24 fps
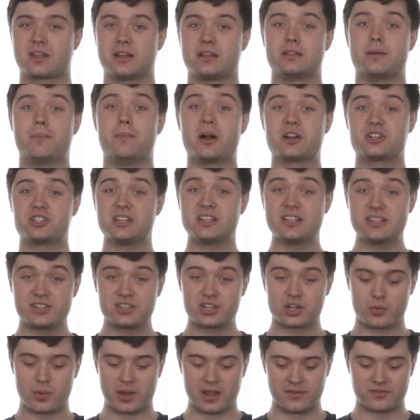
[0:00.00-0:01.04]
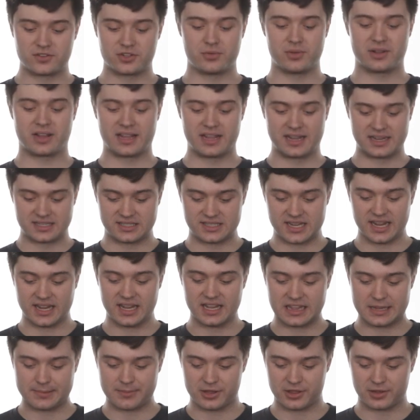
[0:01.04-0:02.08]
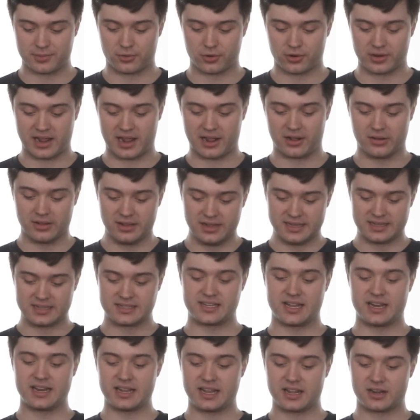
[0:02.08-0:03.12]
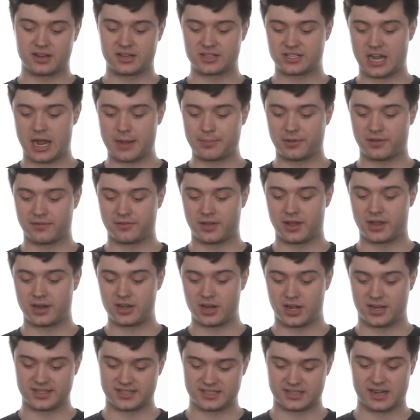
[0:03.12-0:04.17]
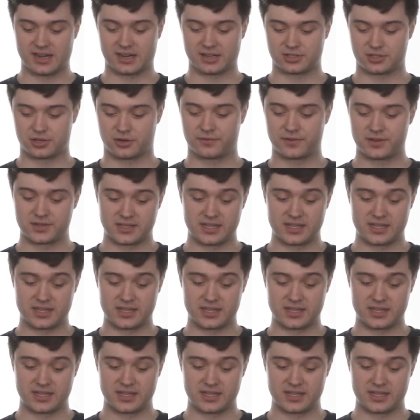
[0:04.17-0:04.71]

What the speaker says: The much easier way of doing it is taking the motherboard out, setting it on top of a non-static surface.